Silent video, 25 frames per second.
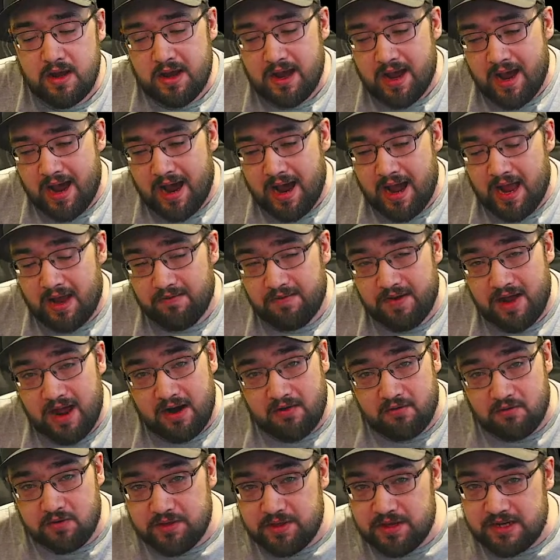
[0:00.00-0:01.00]
I have
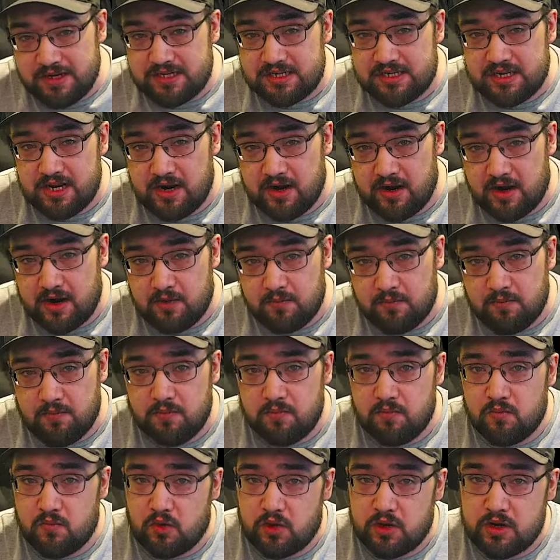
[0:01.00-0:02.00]
everything set up. We're